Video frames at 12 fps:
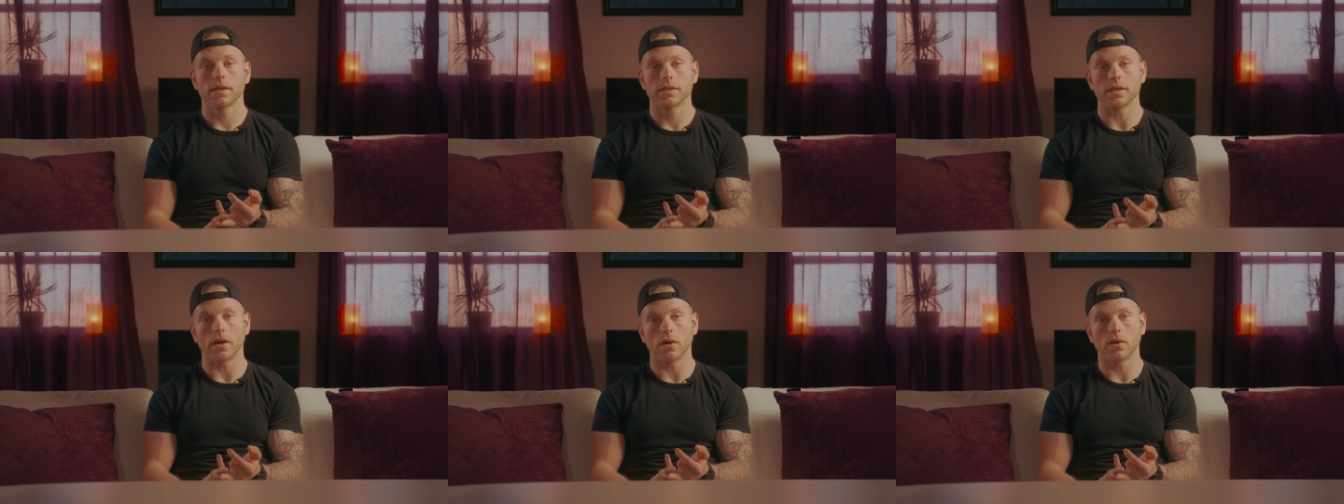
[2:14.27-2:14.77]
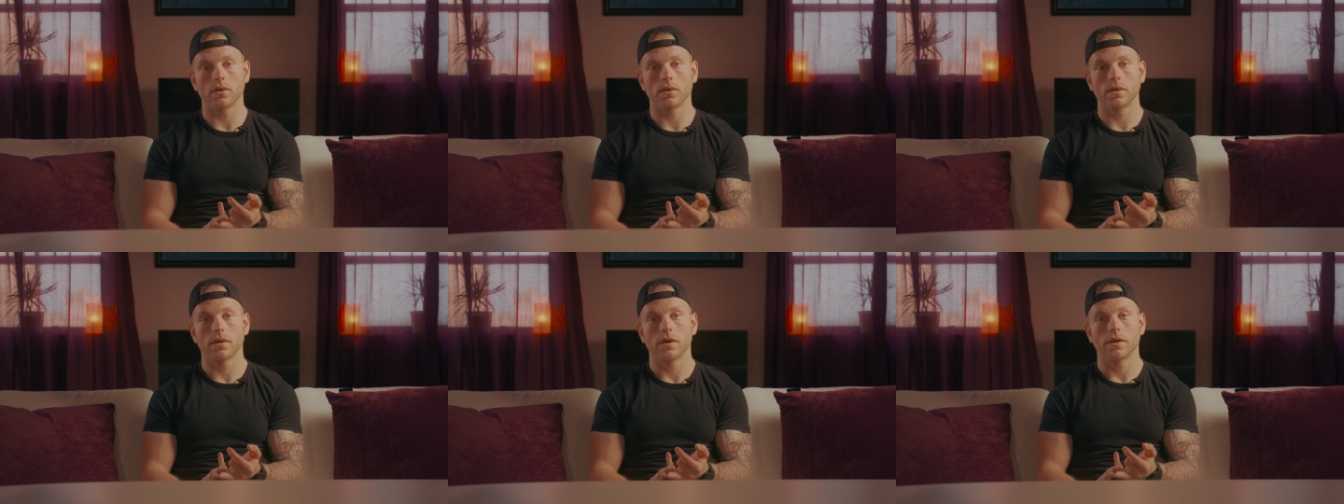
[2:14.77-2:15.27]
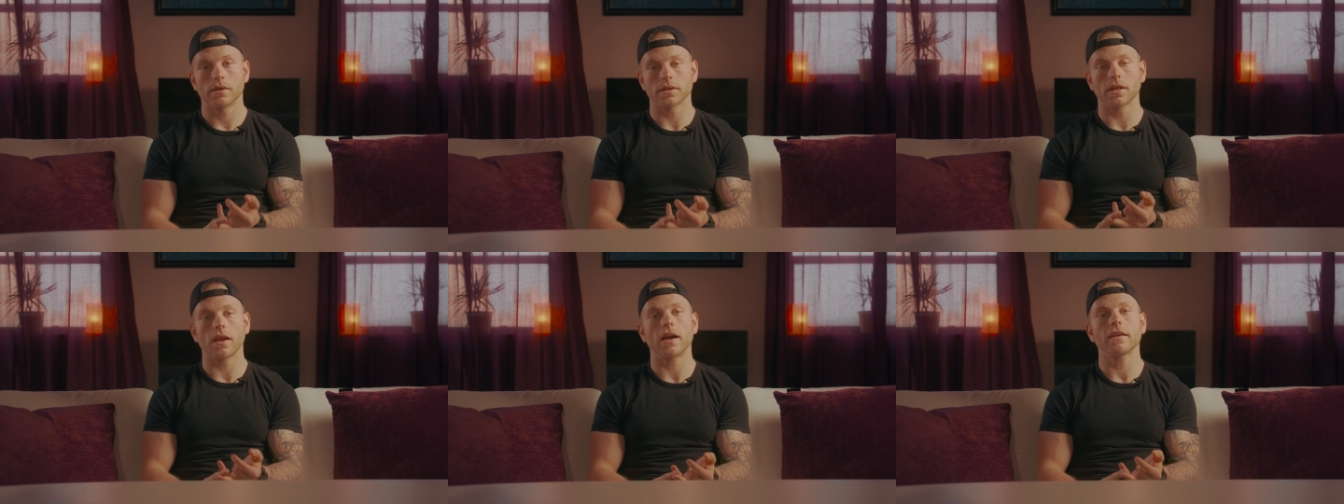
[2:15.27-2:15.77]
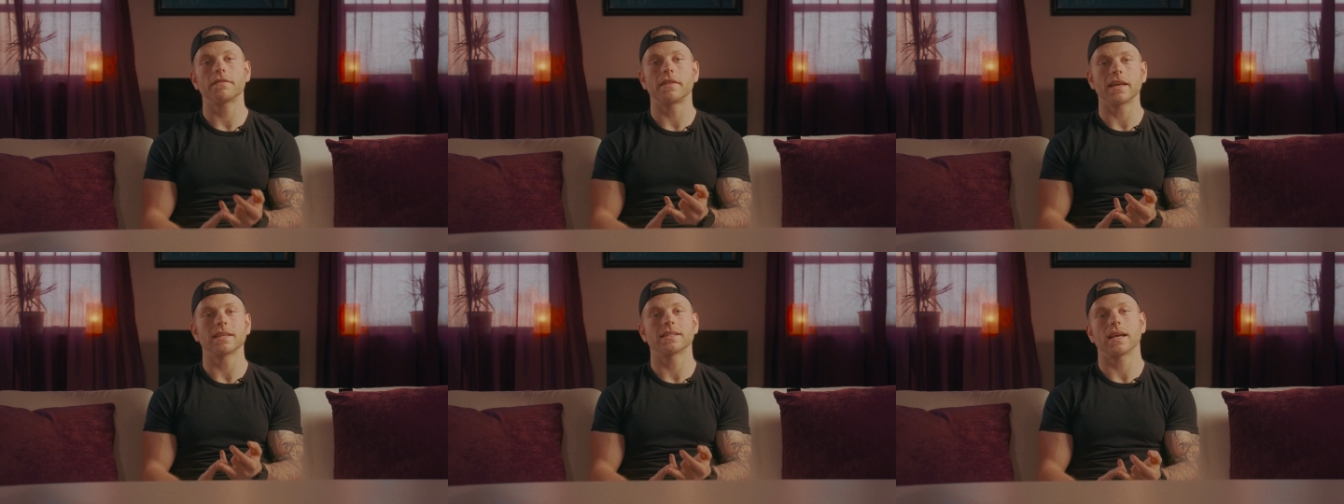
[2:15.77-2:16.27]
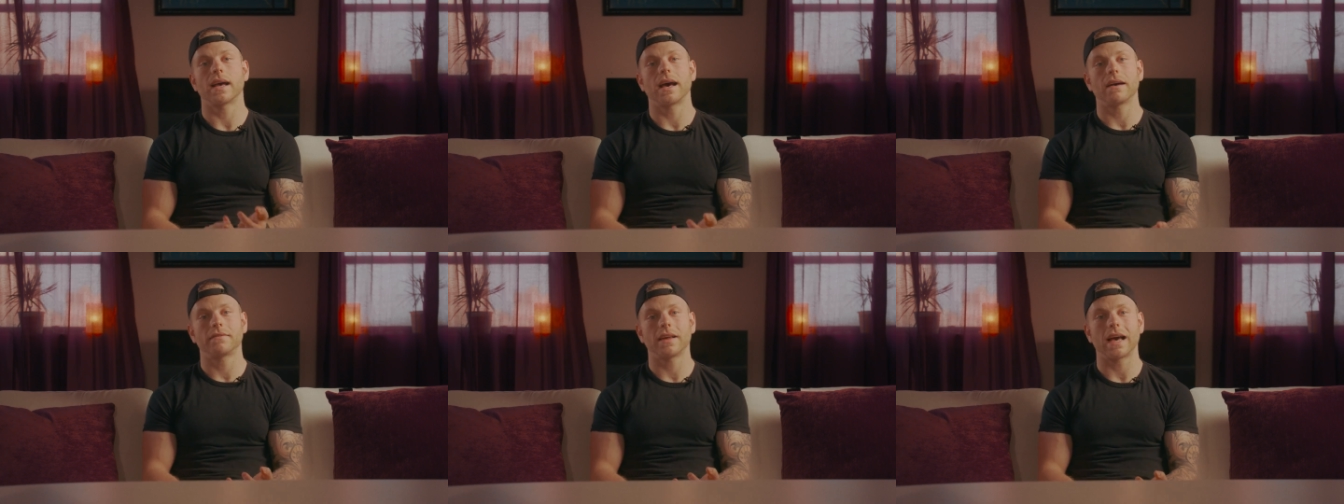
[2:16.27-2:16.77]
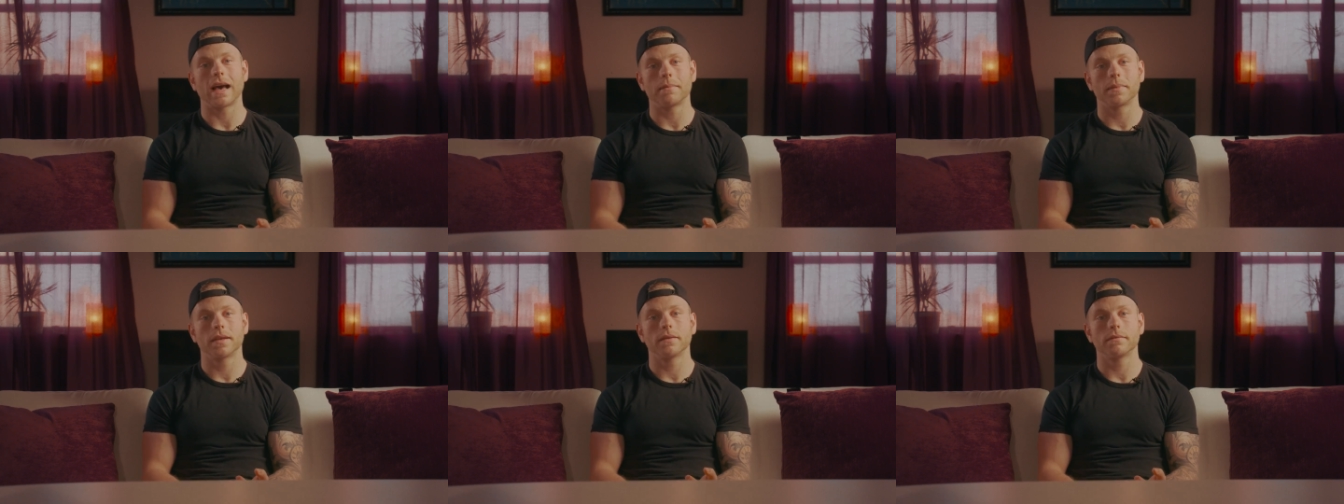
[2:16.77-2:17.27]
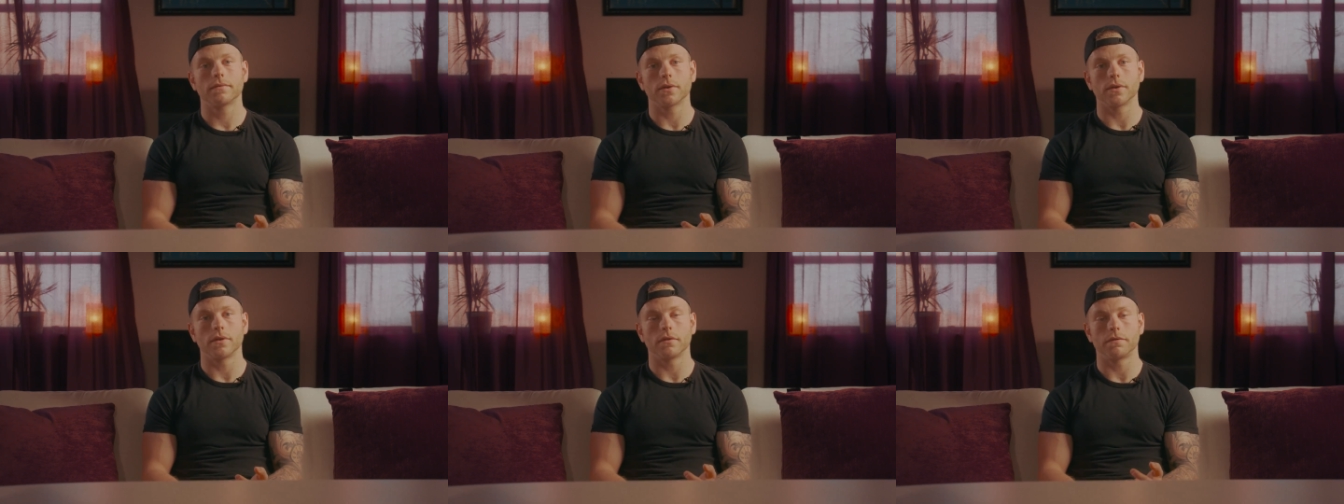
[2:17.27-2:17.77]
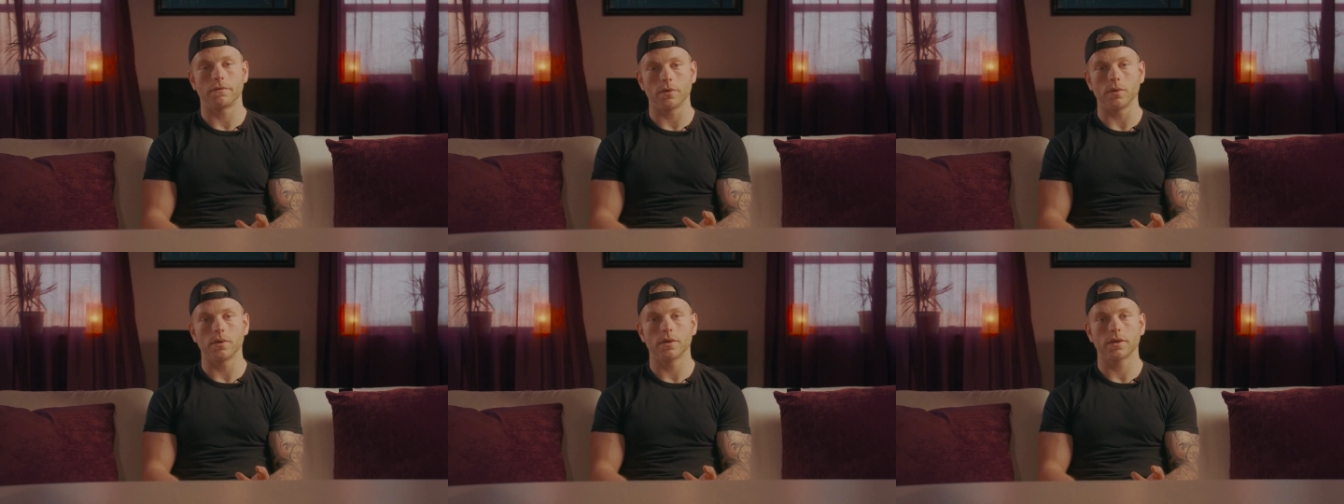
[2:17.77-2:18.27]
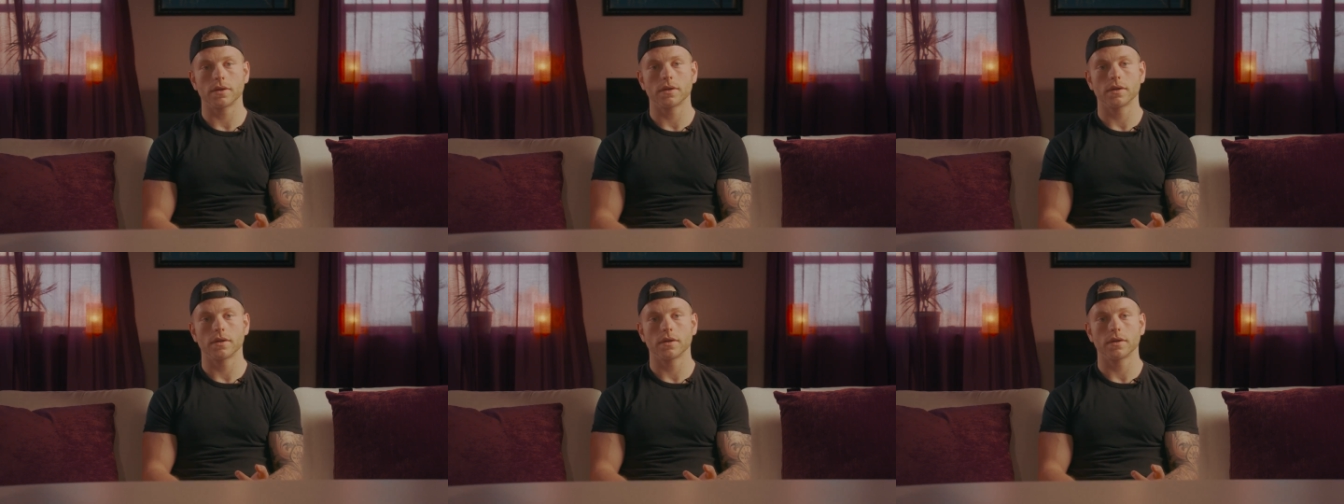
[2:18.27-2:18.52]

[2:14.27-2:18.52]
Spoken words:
So there's a lot of things that have to happen for the food